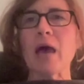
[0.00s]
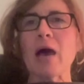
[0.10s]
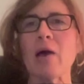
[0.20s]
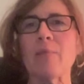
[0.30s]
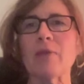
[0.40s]

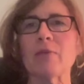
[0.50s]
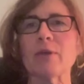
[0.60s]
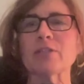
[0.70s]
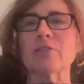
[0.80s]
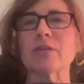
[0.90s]
Um, and the
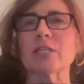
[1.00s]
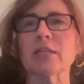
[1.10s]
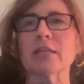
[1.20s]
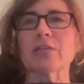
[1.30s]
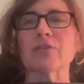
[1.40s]

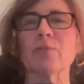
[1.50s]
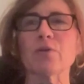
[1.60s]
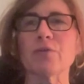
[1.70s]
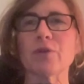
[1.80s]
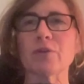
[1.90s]
registration links for
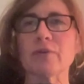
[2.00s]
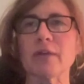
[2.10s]
both of those